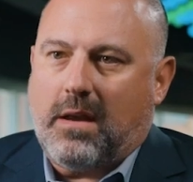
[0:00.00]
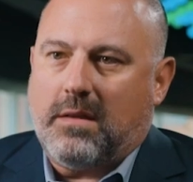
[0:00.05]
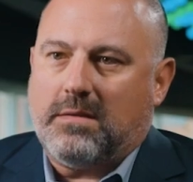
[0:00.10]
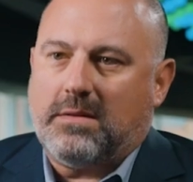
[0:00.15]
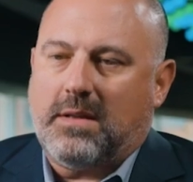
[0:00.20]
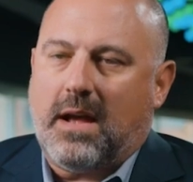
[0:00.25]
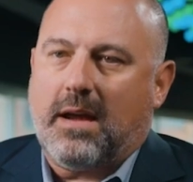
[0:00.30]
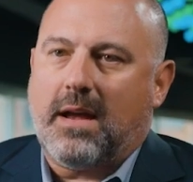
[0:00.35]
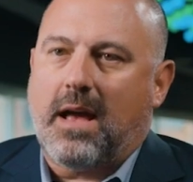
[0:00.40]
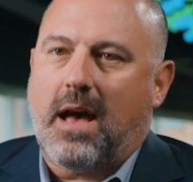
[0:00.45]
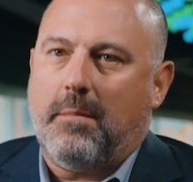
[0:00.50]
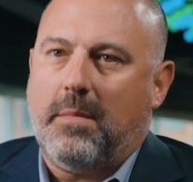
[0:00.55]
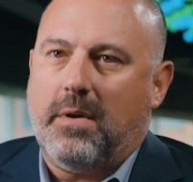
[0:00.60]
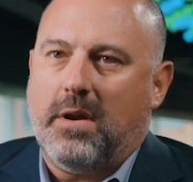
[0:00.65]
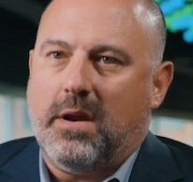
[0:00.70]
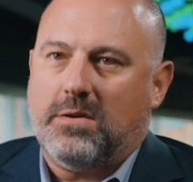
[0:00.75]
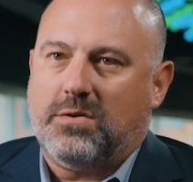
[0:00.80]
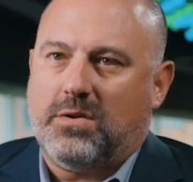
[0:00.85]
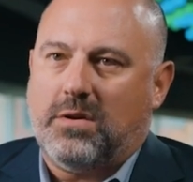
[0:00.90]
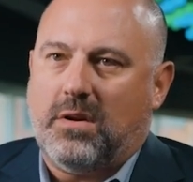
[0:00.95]
it's that
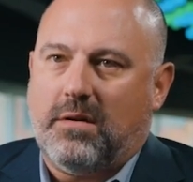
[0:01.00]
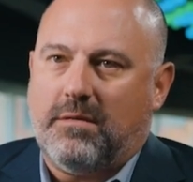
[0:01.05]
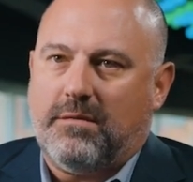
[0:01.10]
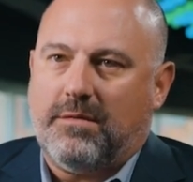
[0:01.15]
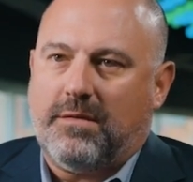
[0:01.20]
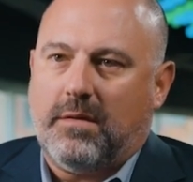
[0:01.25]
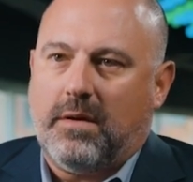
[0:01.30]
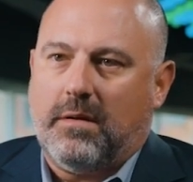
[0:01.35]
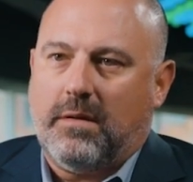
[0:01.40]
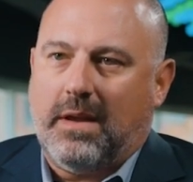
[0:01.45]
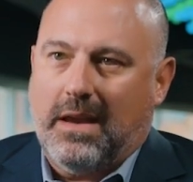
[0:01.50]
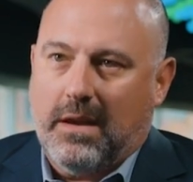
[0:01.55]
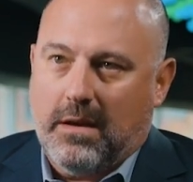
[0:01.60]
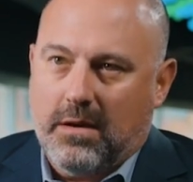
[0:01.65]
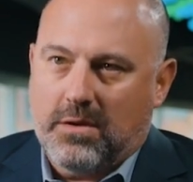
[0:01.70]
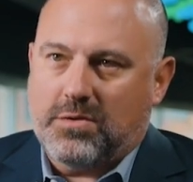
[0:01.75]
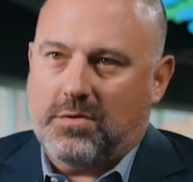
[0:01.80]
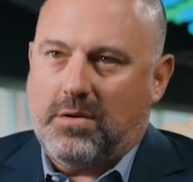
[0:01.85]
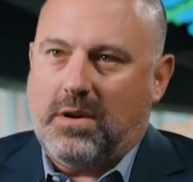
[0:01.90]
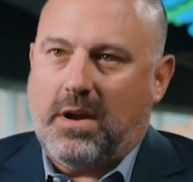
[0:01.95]
combination of
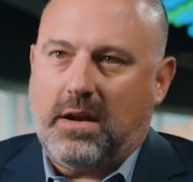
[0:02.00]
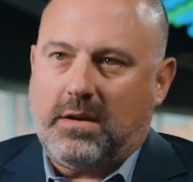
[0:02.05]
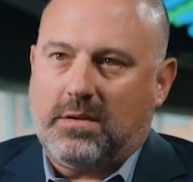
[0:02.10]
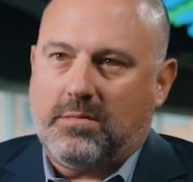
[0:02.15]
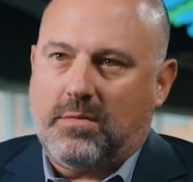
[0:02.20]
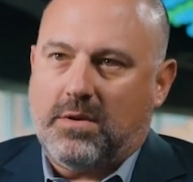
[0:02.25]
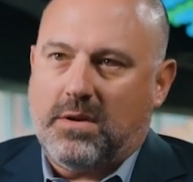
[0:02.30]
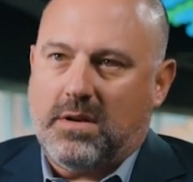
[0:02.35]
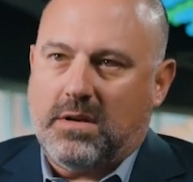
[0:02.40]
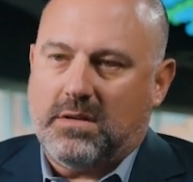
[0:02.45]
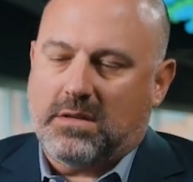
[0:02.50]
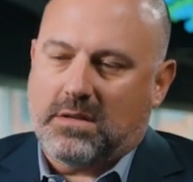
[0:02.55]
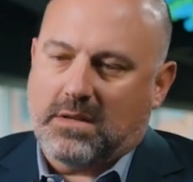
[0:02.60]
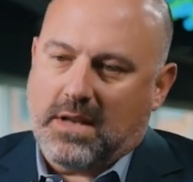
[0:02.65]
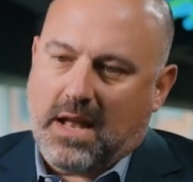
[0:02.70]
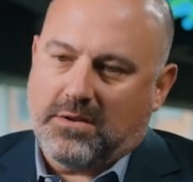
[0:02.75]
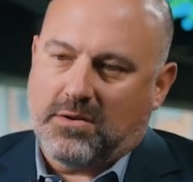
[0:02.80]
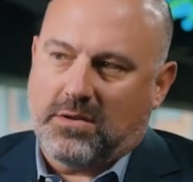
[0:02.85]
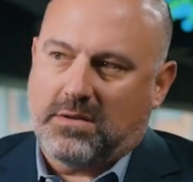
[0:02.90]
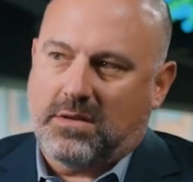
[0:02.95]
industry expertise. Is
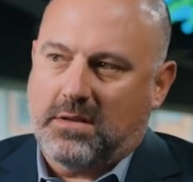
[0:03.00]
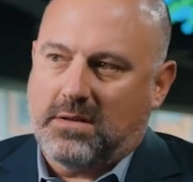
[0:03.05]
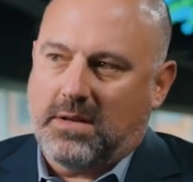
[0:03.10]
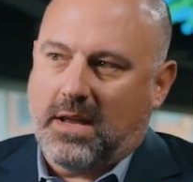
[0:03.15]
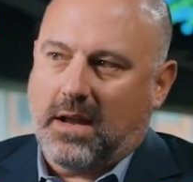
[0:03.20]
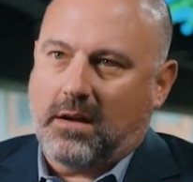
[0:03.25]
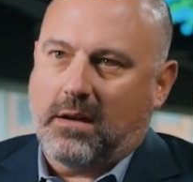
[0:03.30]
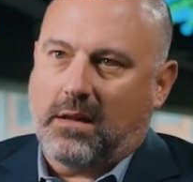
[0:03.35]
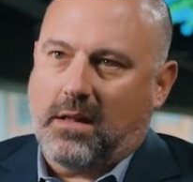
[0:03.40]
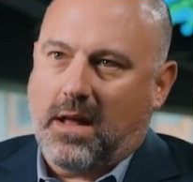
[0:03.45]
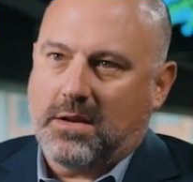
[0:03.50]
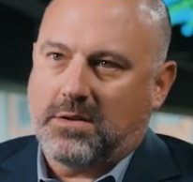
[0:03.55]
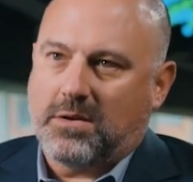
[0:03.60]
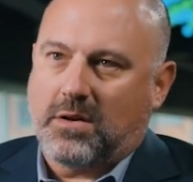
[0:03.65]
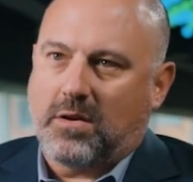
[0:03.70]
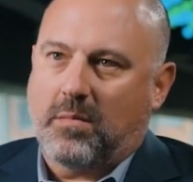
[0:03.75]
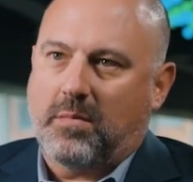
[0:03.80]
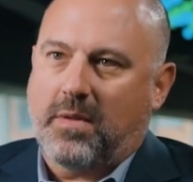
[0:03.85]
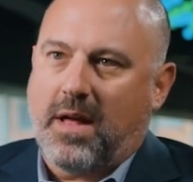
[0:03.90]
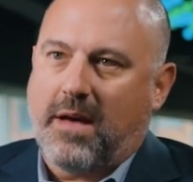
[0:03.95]
not just a
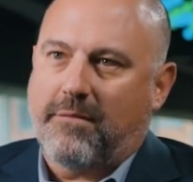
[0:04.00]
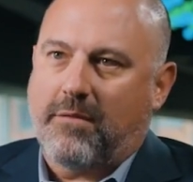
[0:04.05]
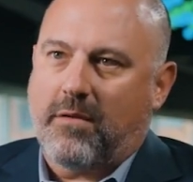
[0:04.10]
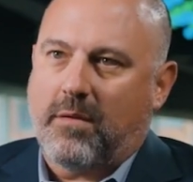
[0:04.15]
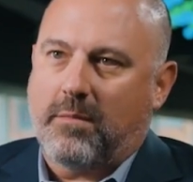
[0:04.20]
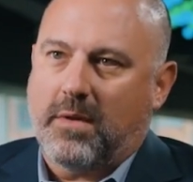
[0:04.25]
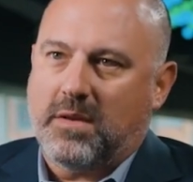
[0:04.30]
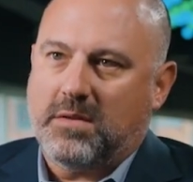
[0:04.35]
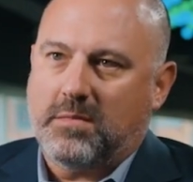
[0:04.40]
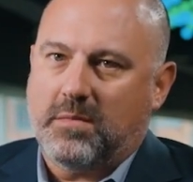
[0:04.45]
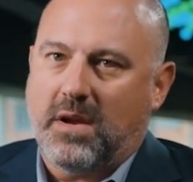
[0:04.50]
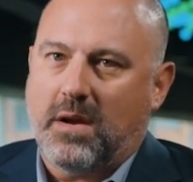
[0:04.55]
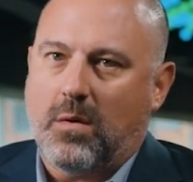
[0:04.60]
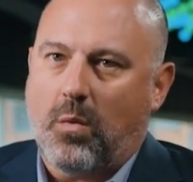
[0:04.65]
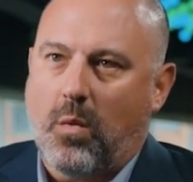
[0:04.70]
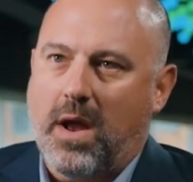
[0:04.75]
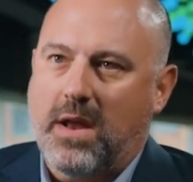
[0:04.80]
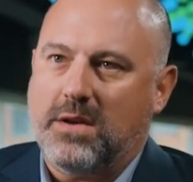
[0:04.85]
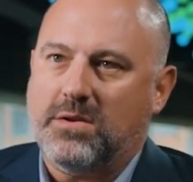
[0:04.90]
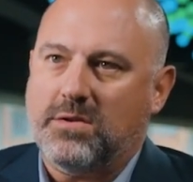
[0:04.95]
technological platform that's being
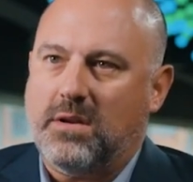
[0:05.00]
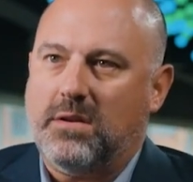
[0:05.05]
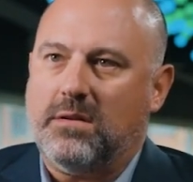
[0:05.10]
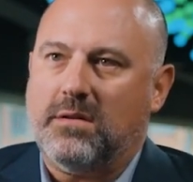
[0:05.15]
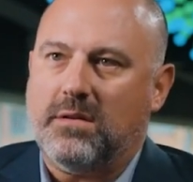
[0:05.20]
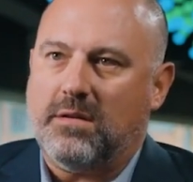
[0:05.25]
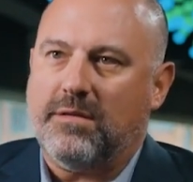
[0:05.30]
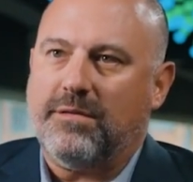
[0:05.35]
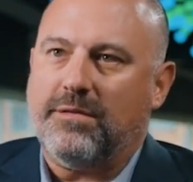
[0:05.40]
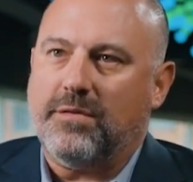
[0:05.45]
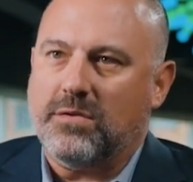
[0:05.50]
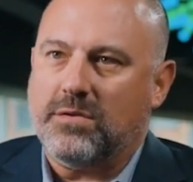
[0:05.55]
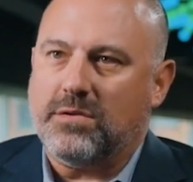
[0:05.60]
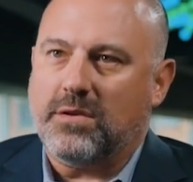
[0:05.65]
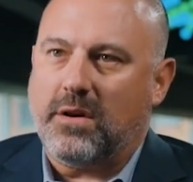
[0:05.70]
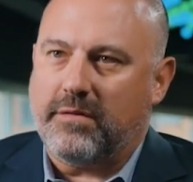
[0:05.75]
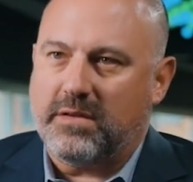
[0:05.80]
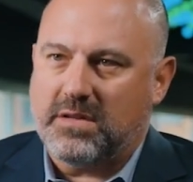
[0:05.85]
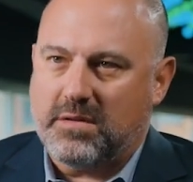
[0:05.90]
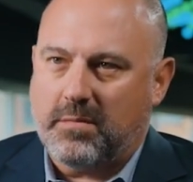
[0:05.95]
wedged into the food service